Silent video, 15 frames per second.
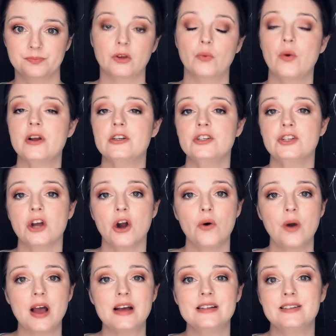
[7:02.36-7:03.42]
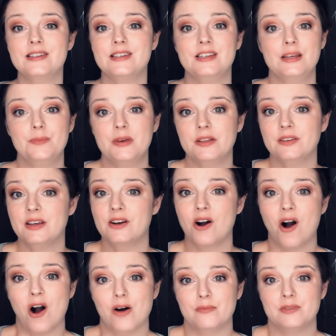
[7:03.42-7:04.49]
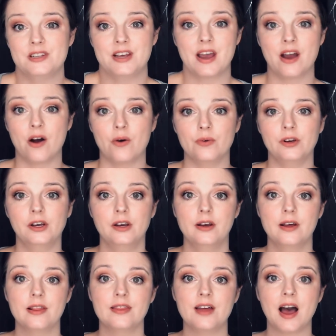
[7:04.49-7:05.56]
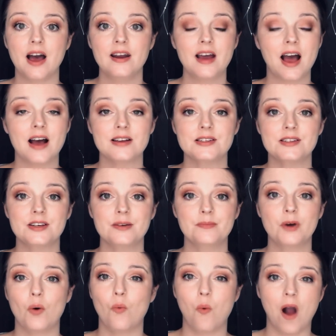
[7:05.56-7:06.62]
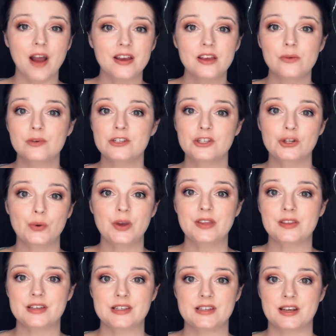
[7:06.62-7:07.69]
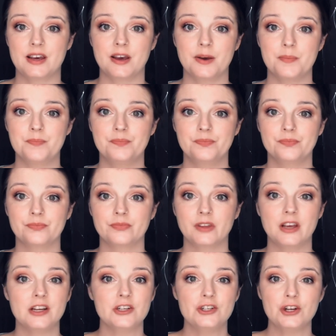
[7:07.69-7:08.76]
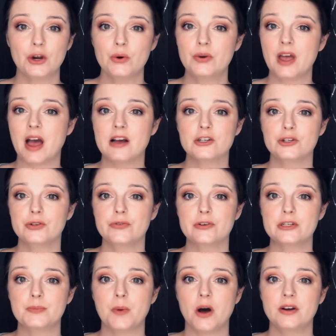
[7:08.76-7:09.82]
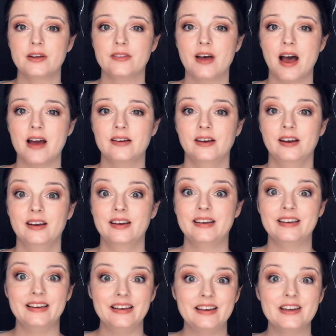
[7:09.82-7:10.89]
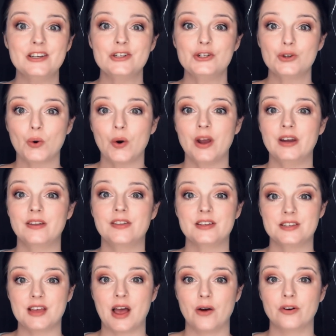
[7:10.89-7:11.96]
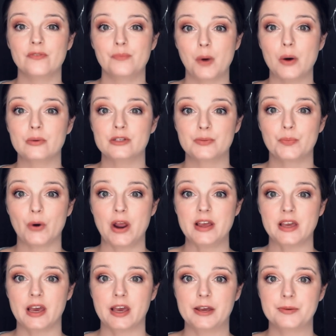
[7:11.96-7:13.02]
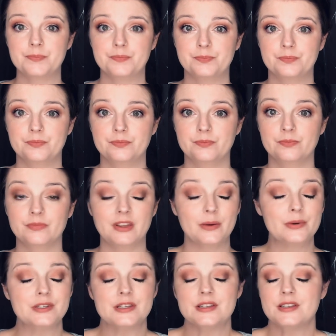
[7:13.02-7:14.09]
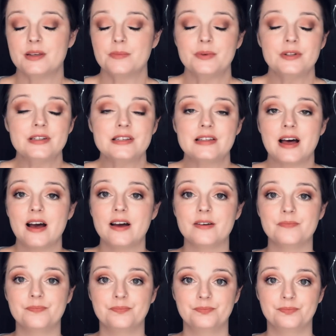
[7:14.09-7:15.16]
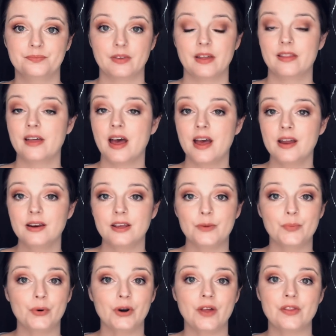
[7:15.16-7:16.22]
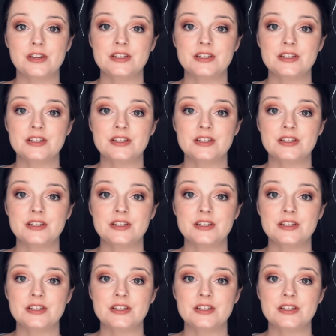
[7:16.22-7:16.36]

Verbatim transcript: When Joe had seemingly calmed down, Thad asked him why he was doing this to him and Joe casually responded that he enjoyed the sound of bones breaking. It was as simple as that. Then he put on the